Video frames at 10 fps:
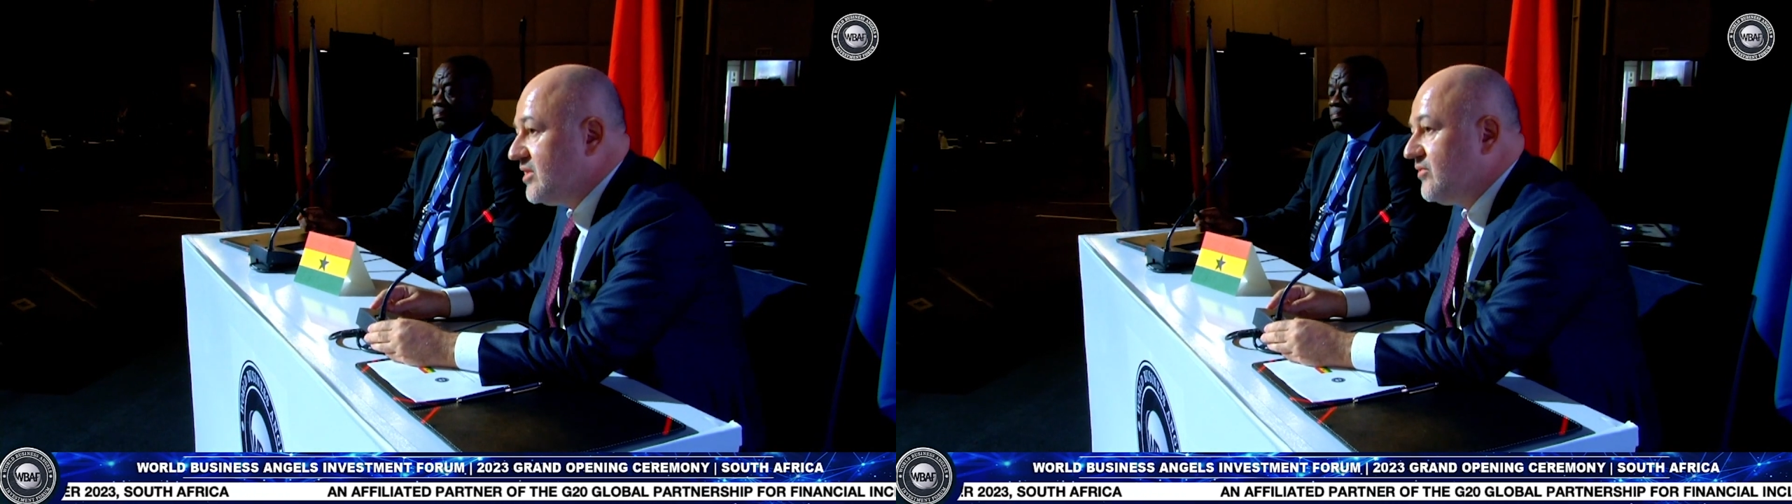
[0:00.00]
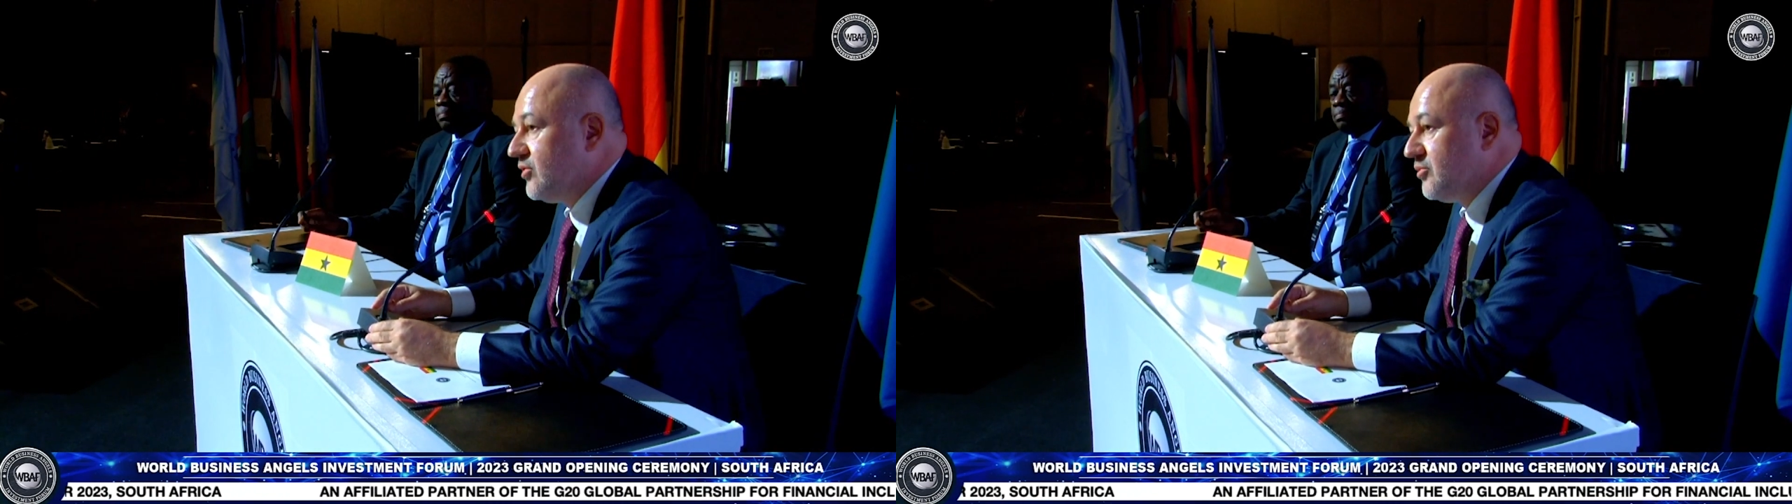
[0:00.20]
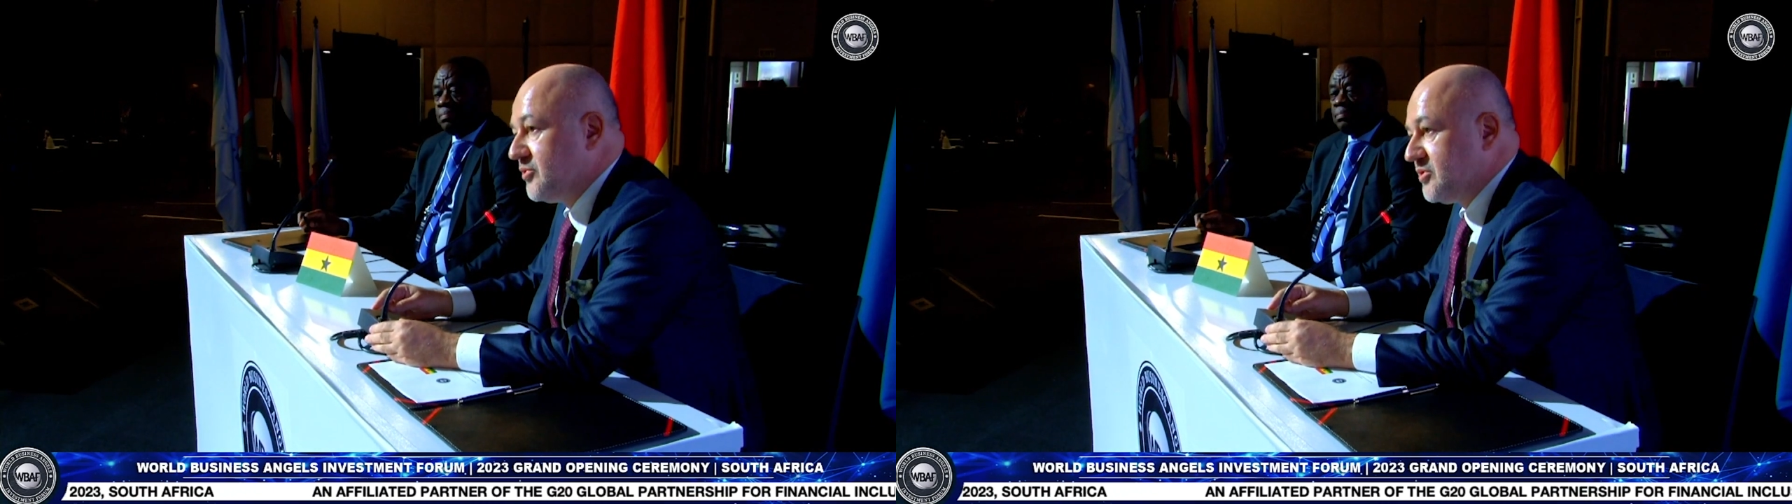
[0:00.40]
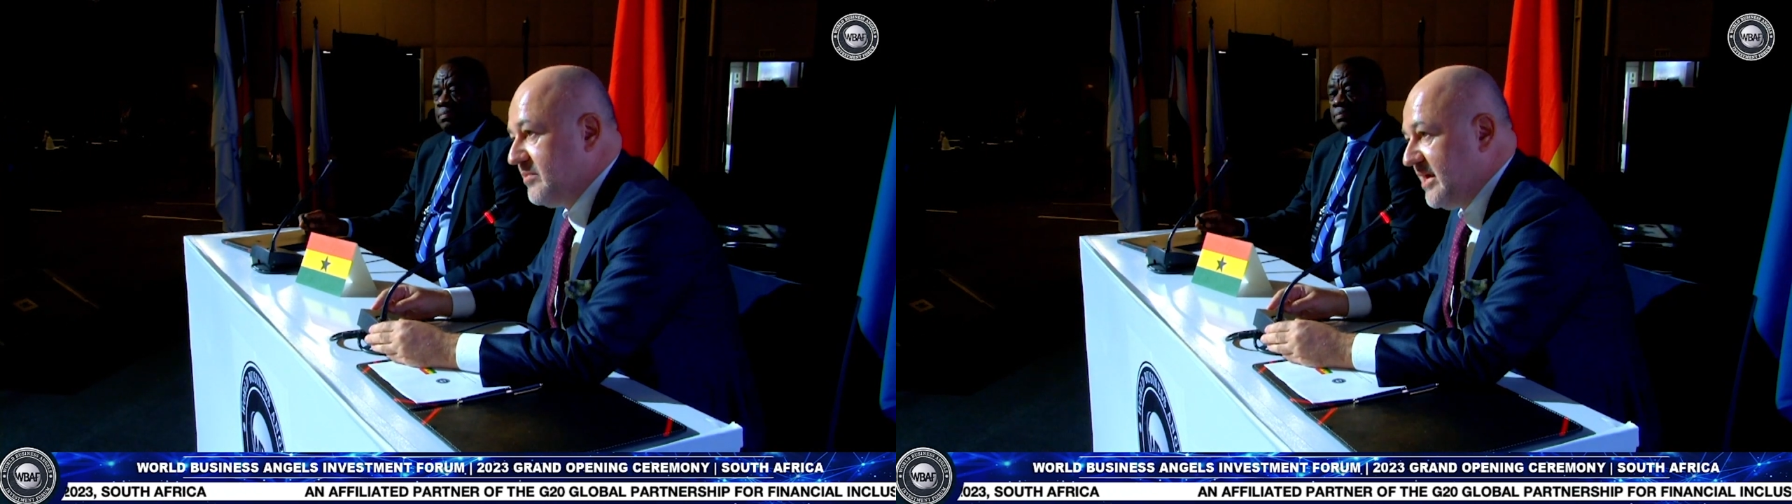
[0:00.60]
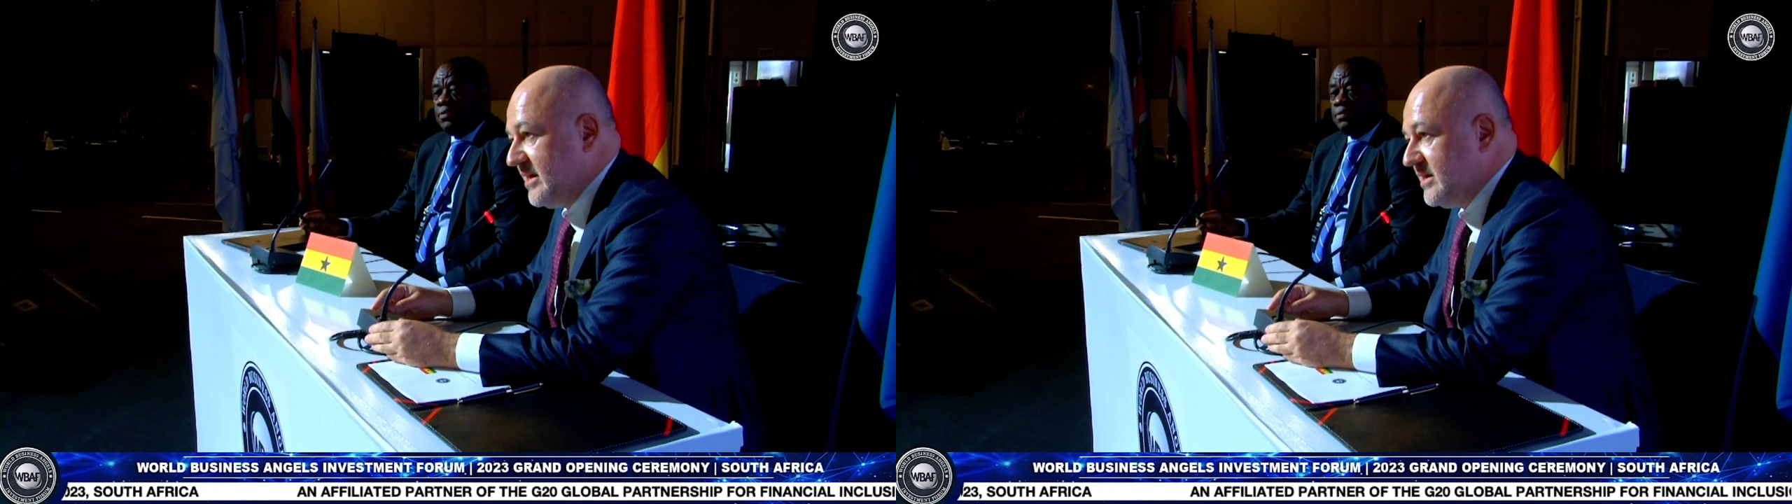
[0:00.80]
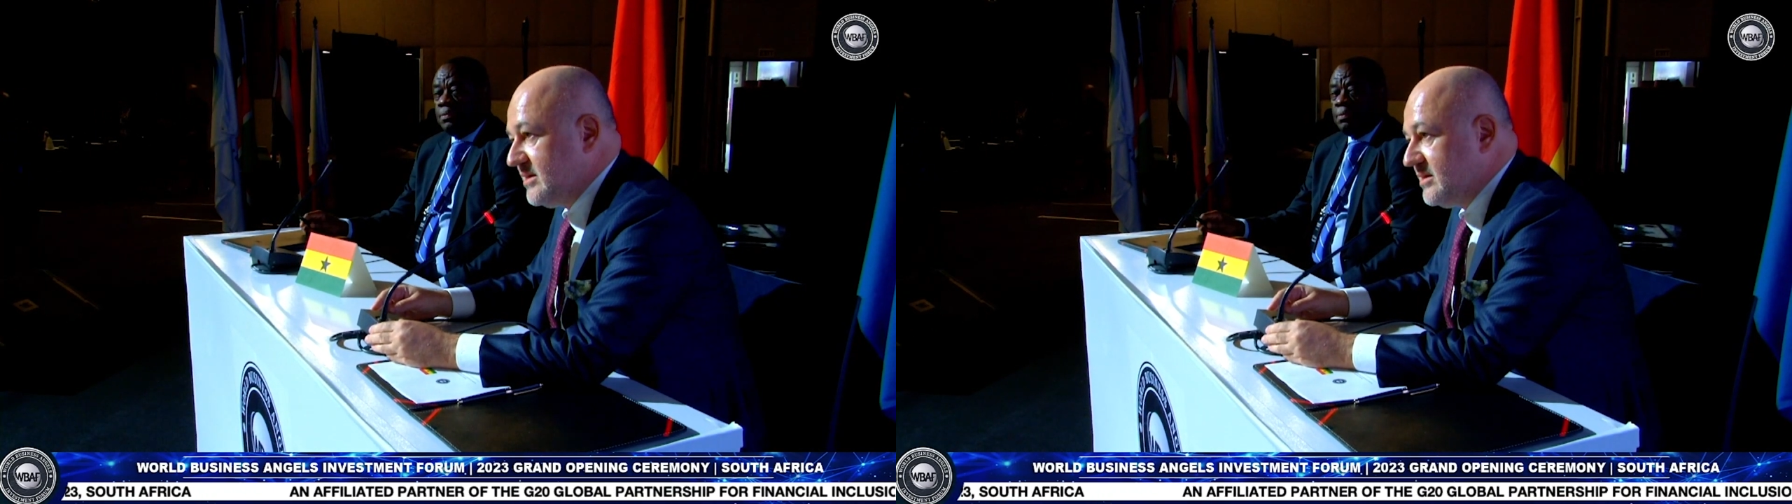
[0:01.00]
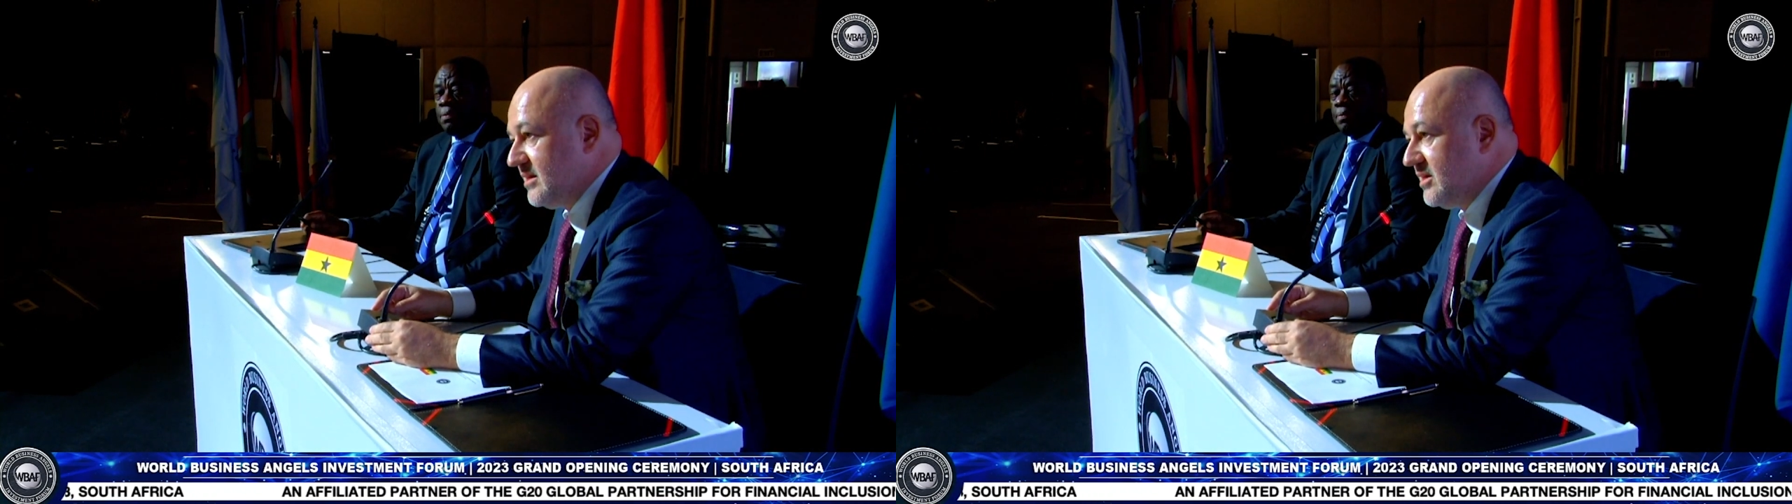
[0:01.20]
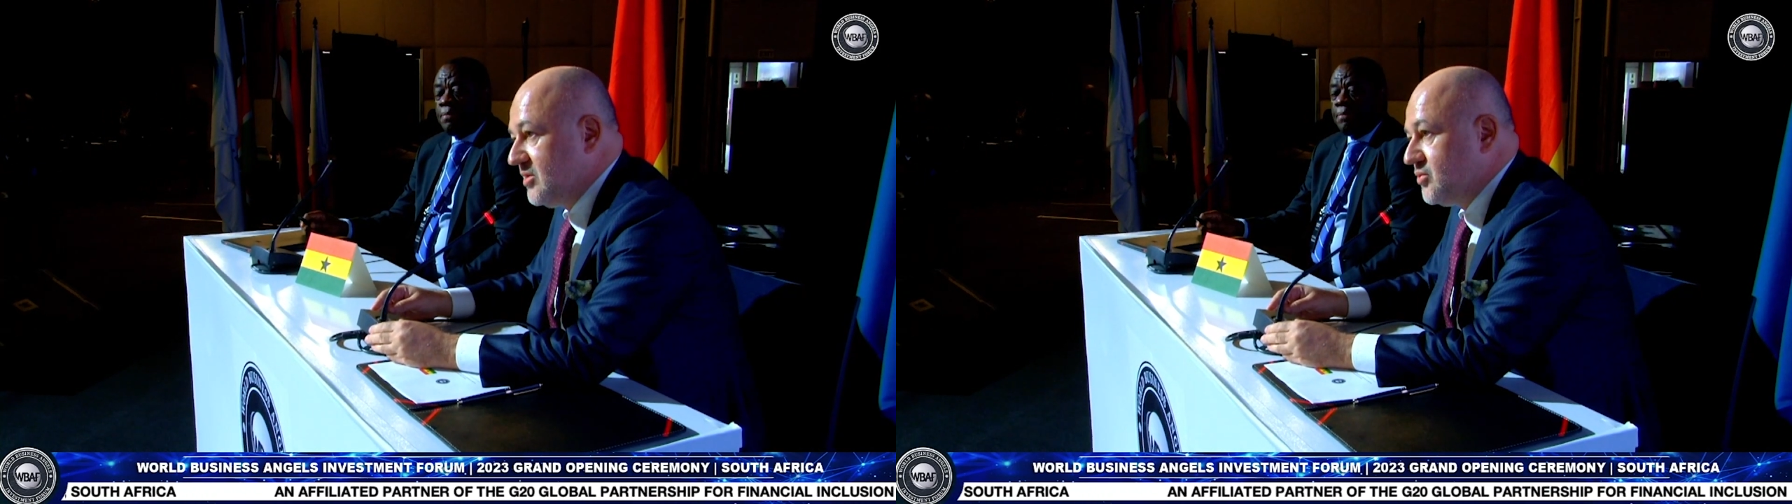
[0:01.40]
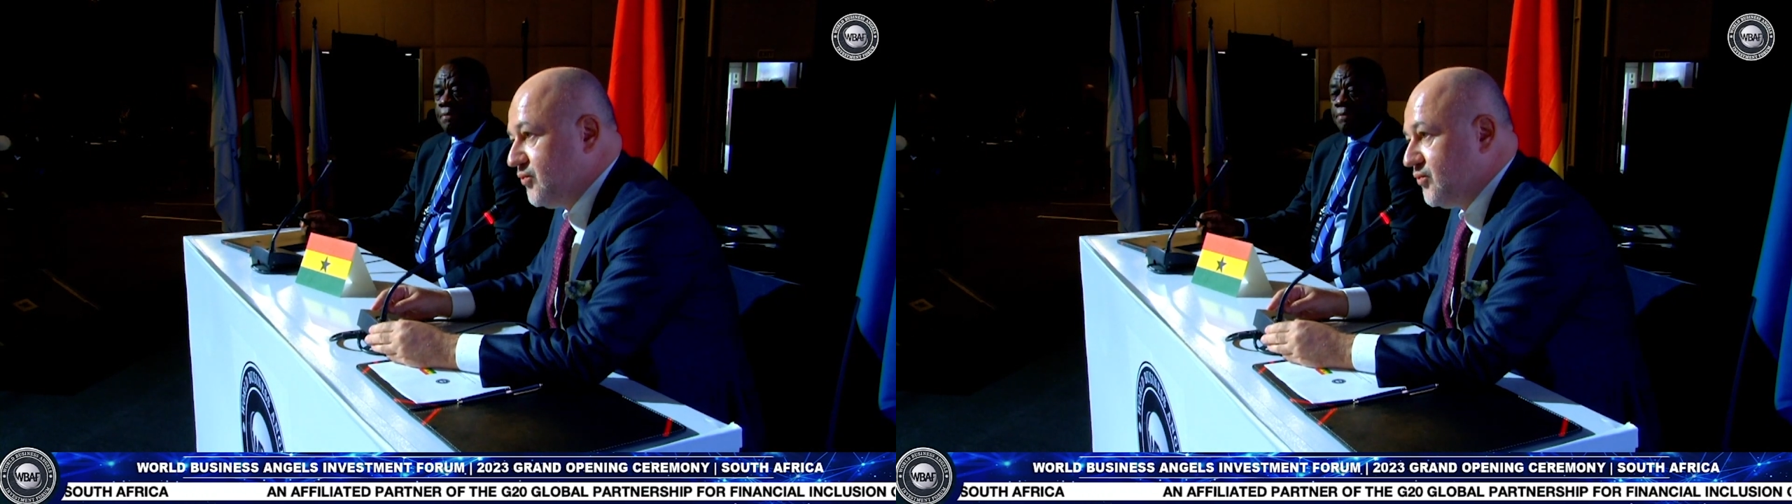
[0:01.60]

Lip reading: Development Bank to